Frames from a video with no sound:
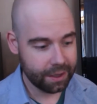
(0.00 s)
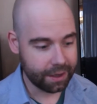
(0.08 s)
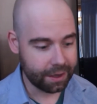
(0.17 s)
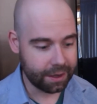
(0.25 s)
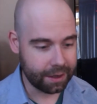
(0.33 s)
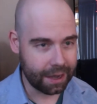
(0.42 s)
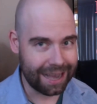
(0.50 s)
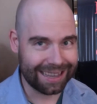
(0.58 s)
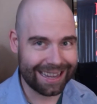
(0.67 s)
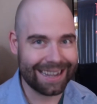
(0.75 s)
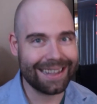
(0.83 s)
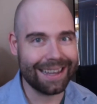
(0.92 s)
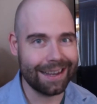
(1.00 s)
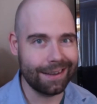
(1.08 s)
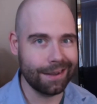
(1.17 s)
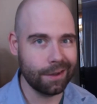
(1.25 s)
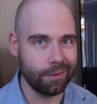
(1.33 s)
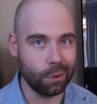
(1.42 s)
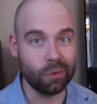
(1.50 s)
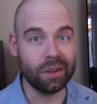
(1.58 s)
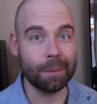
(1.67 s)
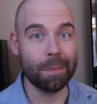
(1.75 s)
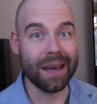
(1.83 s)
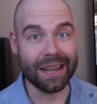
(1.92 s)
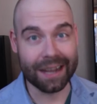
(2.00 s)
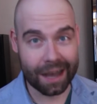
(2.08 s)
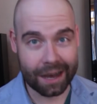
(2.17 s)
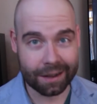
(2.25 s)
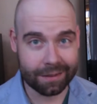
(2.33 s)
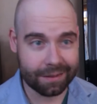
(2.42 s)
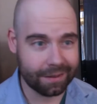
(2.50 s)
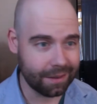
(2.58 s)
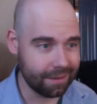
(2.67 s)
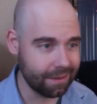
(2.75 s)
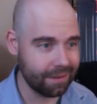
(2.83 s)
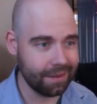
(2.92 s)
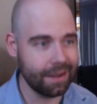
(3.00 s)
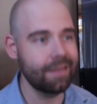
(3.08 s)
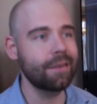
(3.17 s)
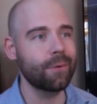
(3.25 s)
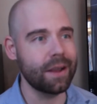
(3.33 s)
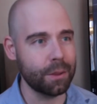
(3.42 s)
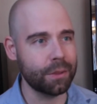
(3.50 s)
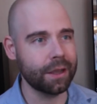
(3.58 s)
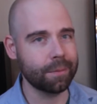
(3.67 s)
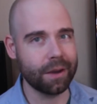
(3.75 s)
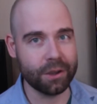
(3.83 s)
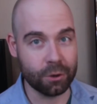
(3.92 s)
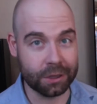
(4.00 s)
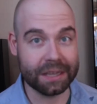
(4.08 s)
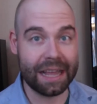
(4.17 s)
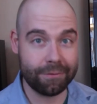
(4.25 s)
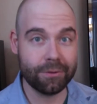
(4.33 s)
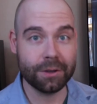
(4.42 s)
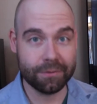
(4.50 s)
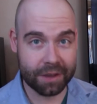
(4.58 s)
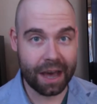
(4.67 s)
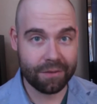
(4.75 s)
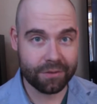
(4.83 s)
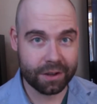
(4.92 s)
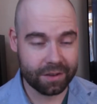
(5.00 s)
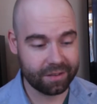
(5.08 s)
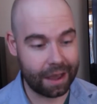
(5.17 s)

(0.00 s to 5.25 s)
I like the idea of using betting odds because it's an easy way to think about your level of confidence,